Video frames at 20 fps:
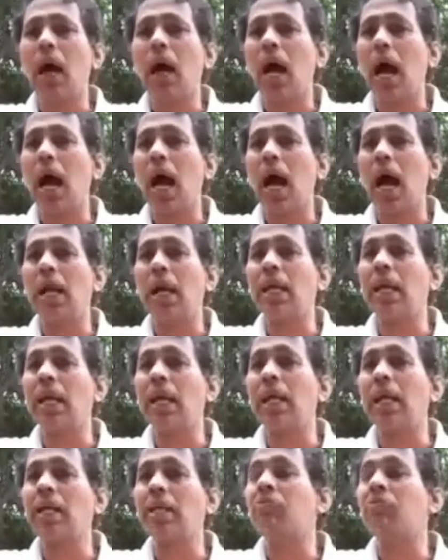and
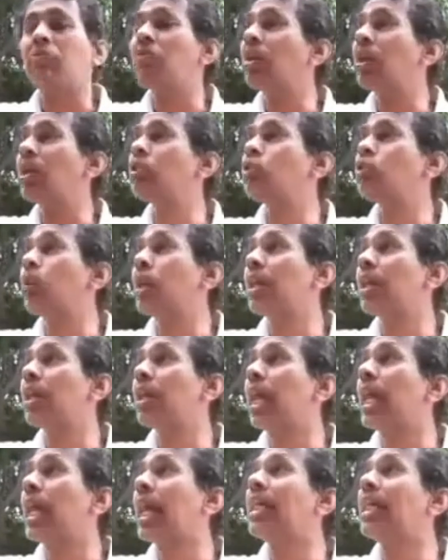it finished only
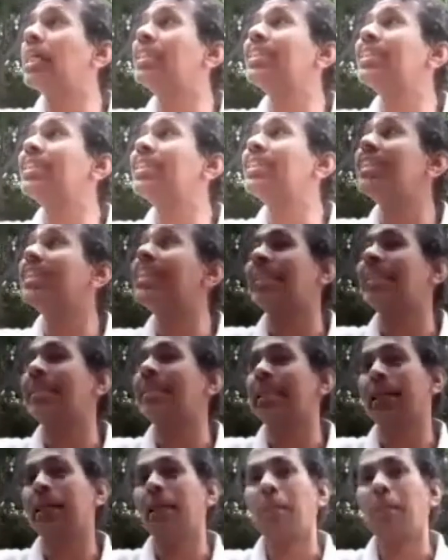1960